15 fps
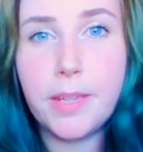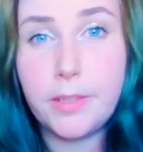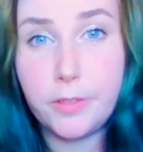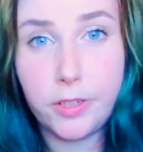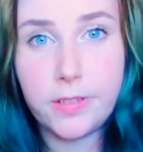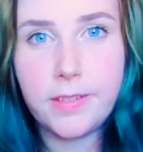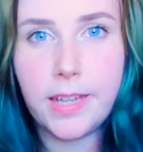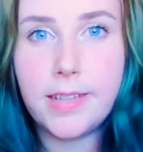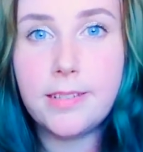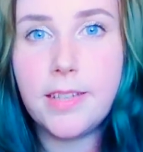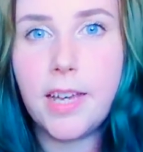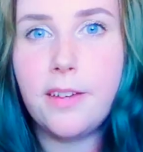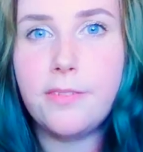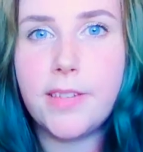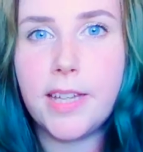It's just nice to
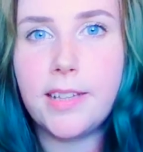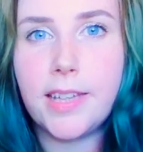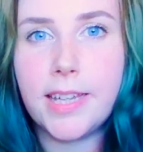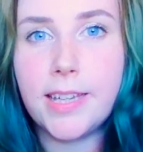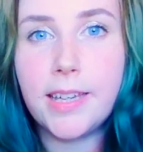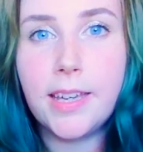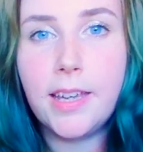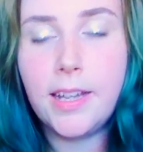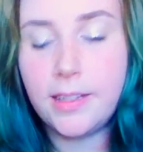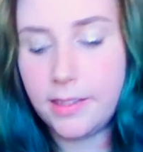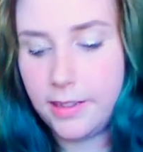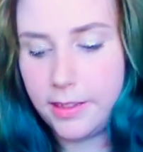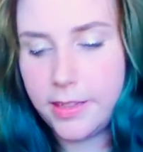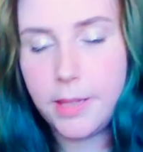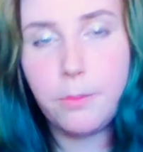have that like
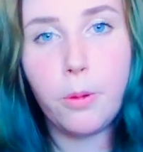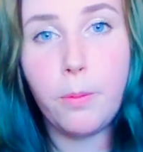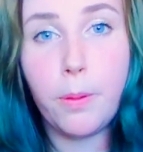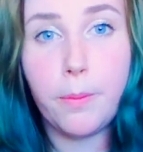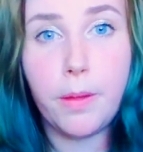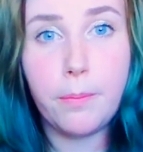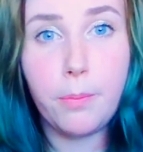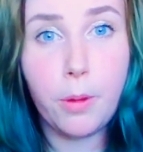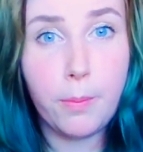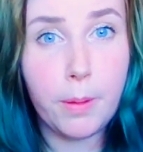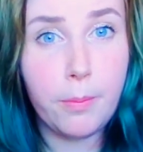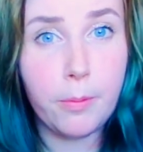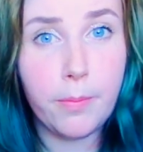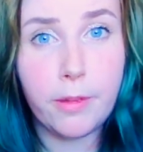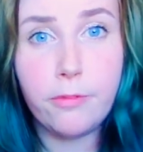little thing pop up pop
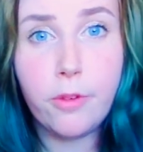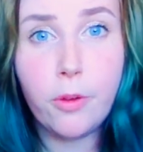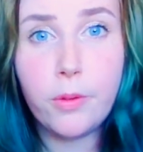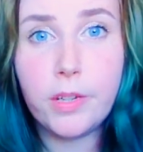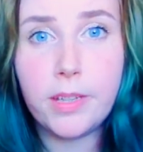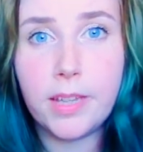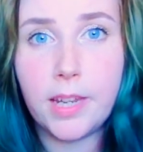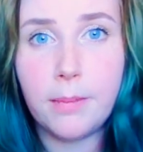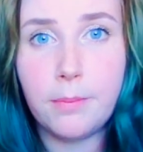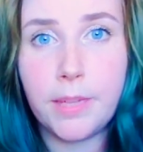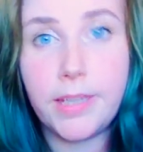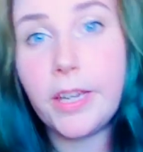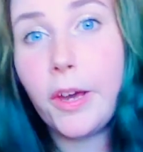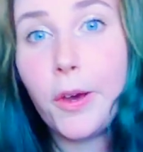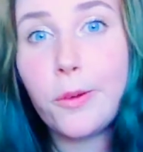up on my phone, and then I'm
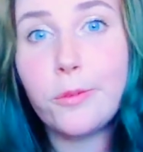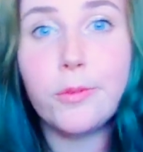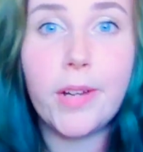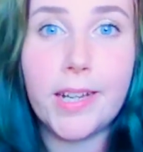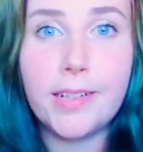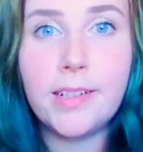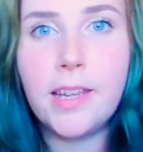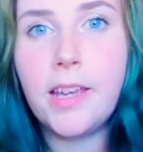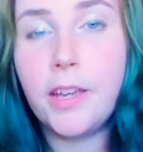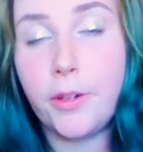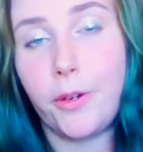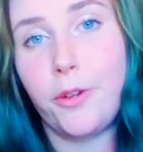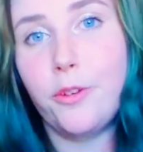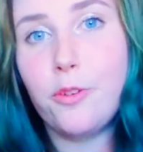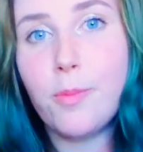like, oh right,
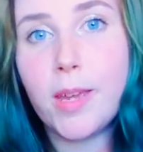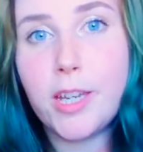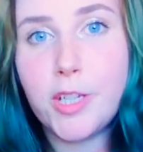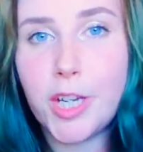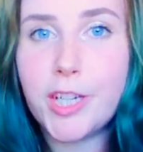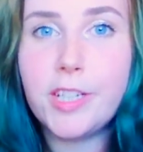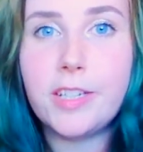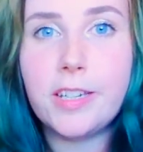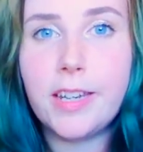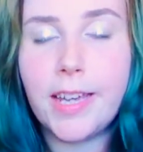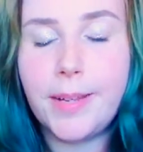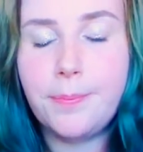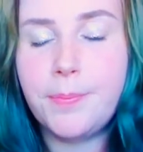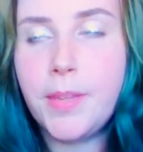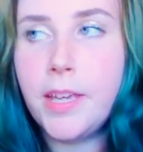gotta do my injection
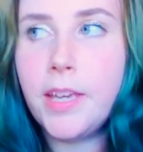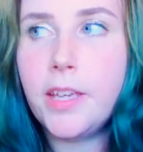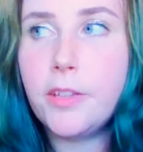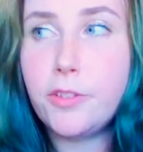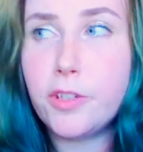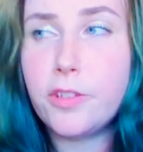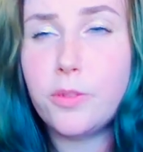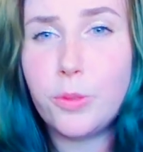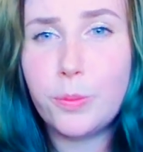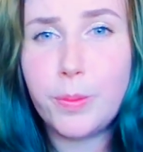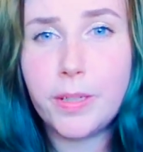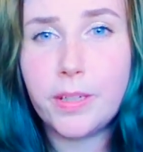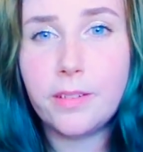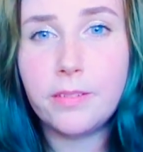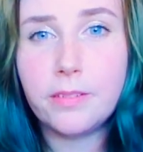tonight. It's just
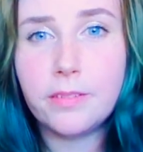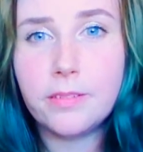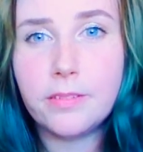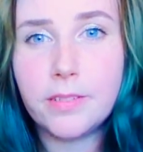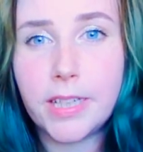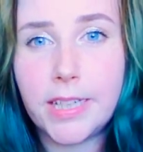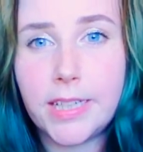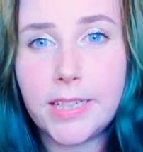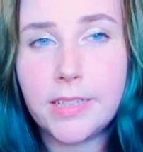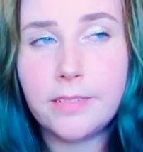super like